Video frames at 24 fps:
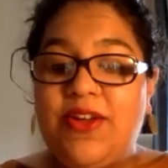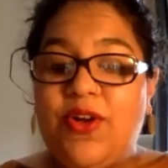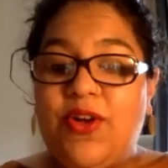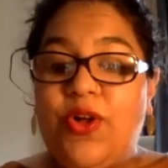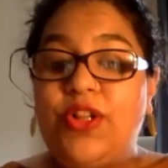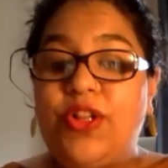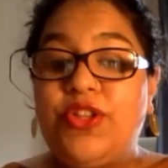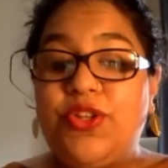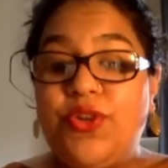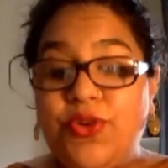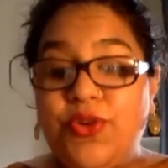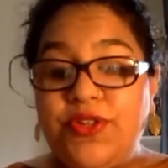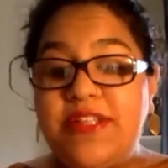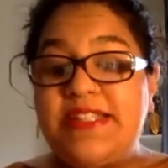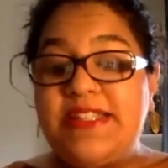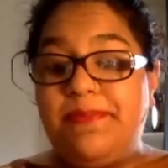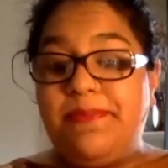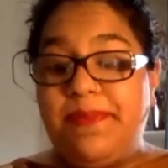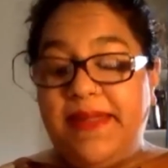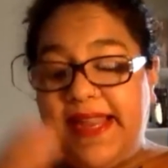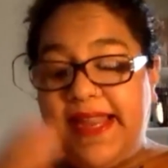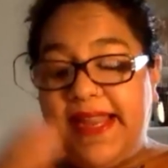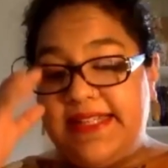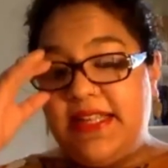although the
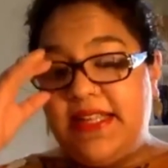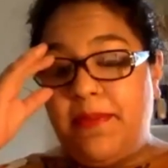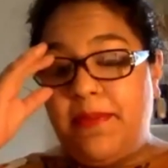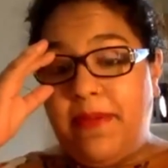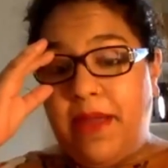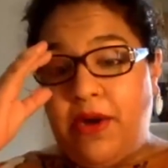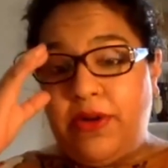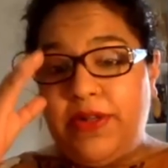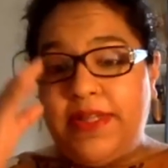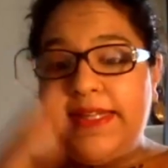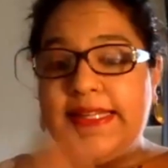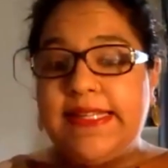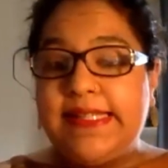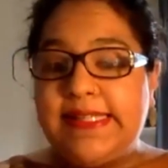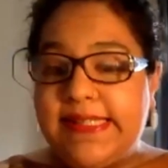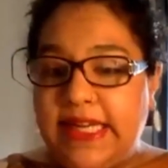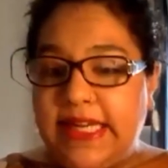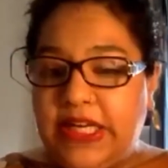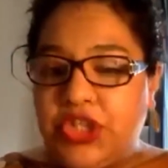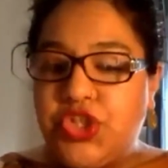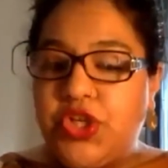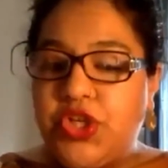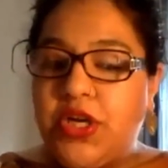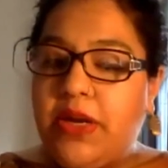debate about the
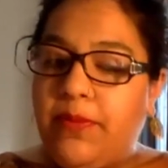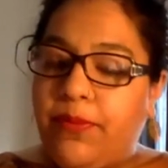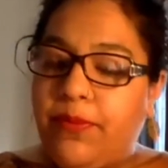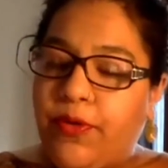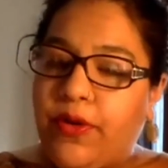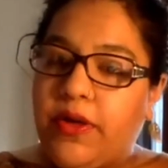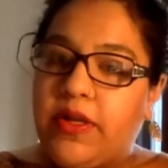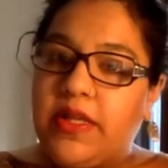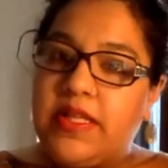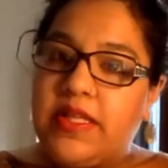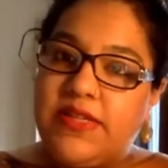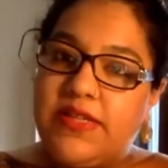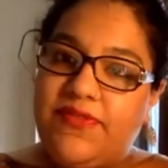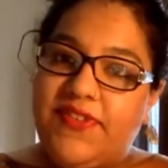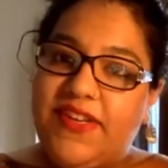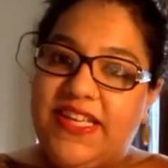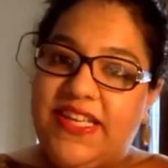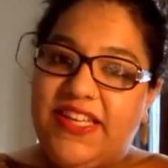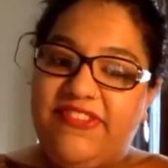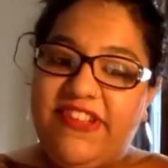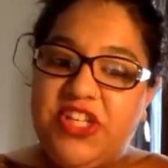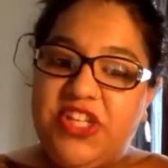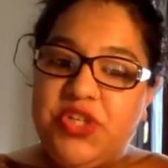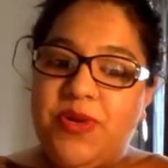distinction and importance of
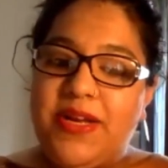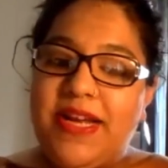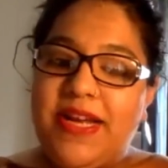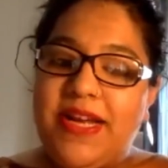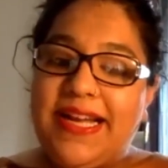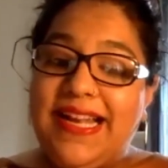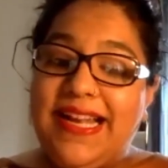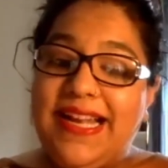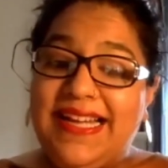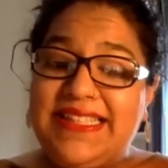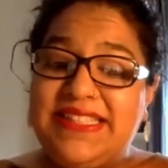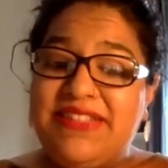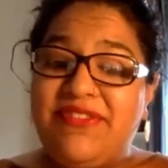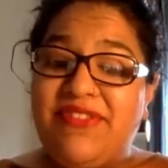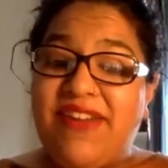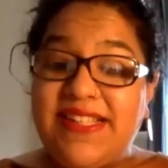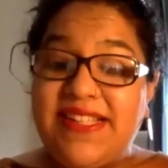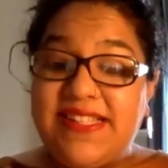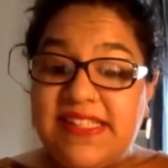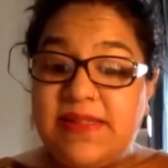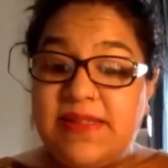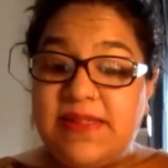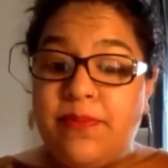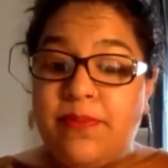individual and collective rights is